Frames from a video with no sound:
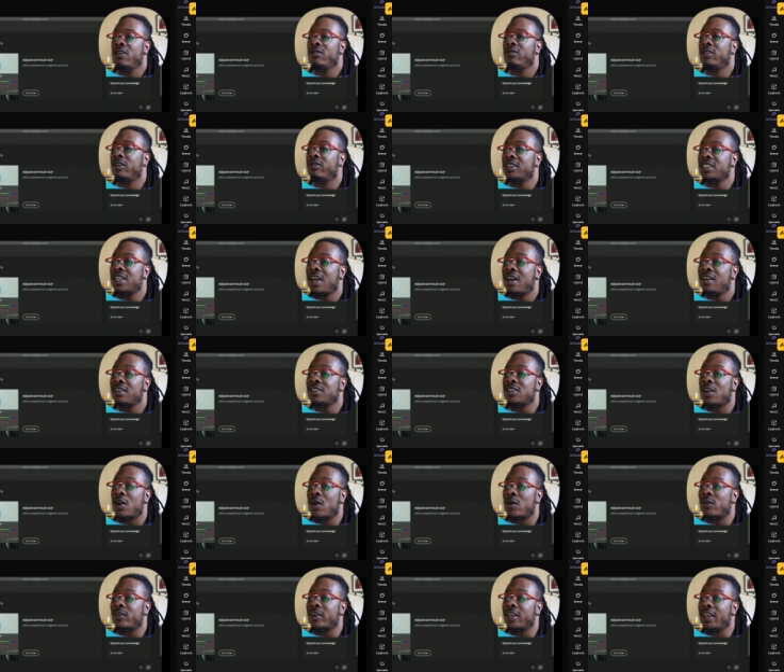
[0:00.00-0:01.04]
Riverside has
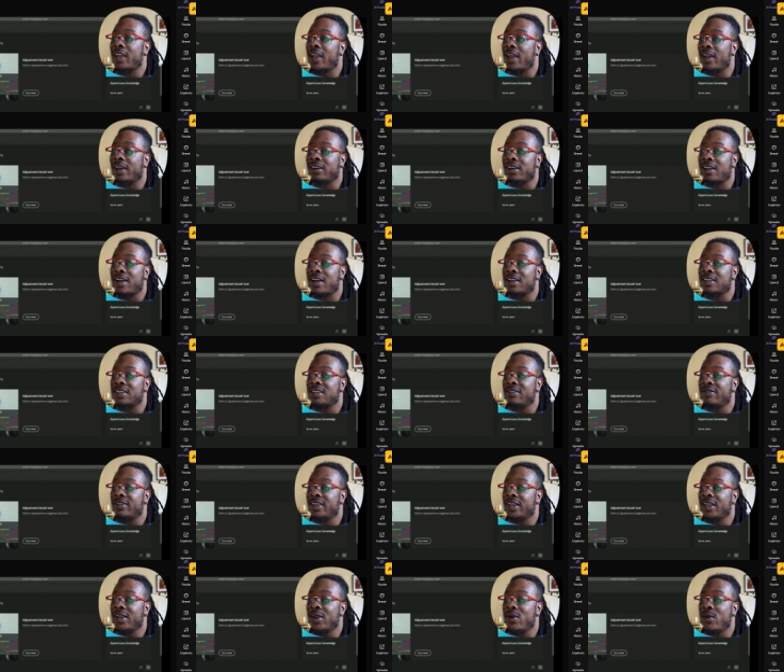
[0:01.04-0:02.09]
already analyzed the
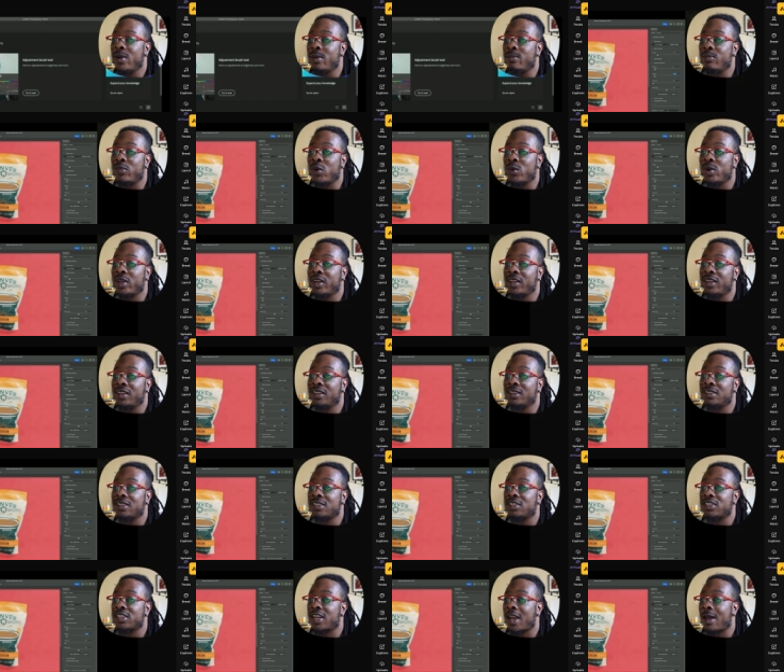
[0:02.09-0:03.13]
video and broken it
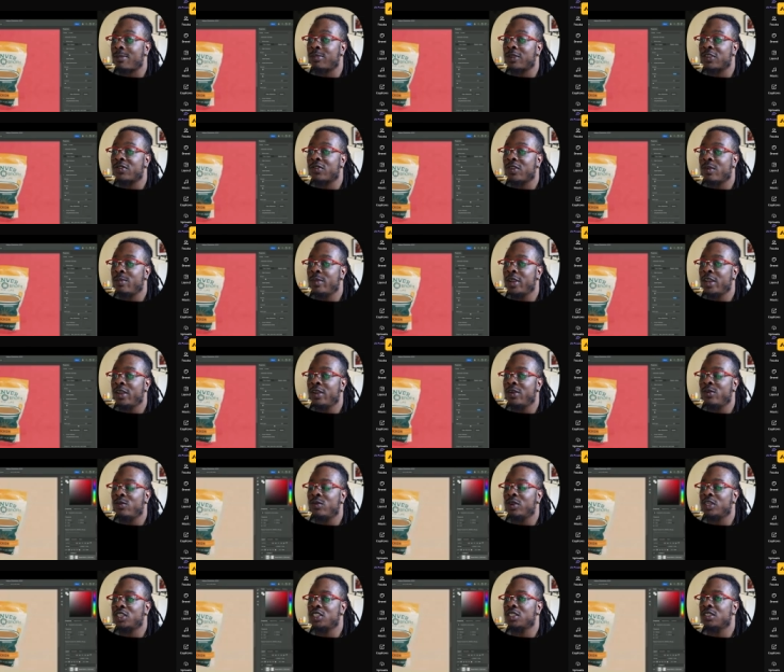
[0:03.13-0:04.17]
into chapters for me,
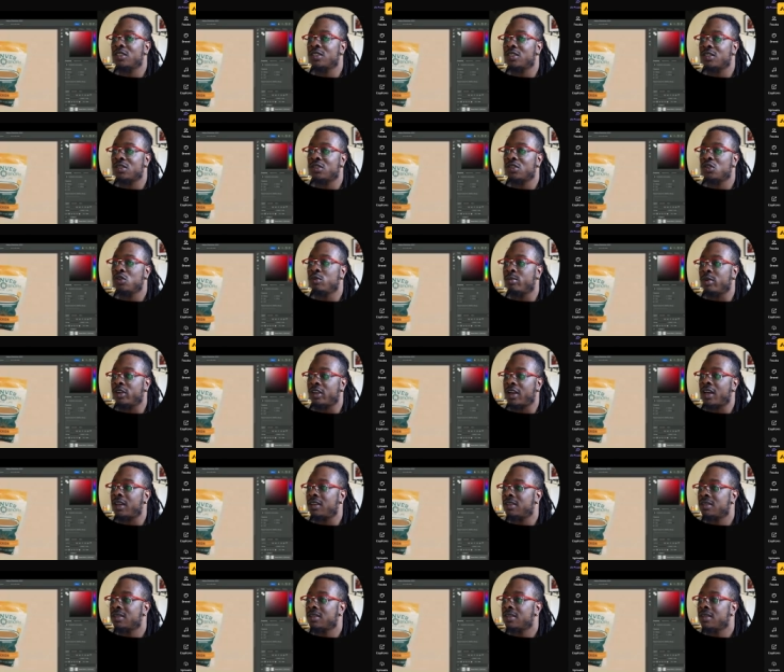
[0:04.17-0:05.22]
which is super
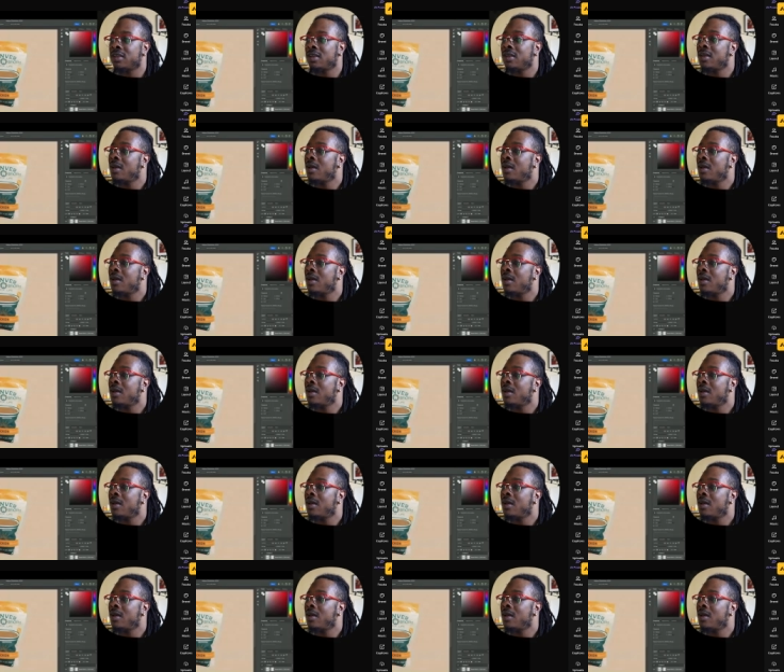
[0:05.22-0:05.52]
nice.